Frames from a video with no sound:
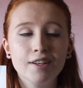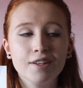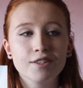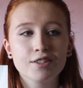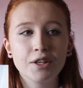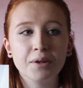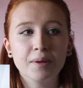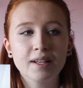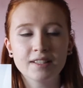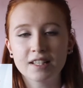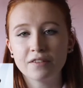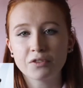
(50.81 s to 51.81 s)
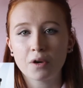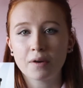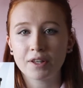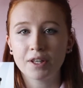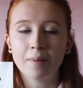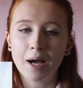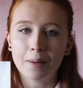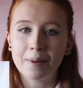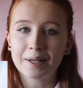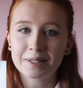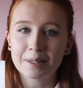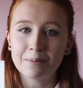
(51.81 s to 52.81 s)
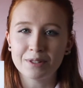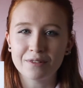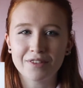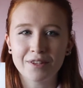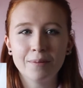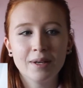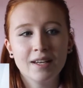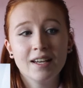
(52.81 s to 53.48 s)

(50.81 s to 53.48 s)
so instead of drawing them, I make Sims of them,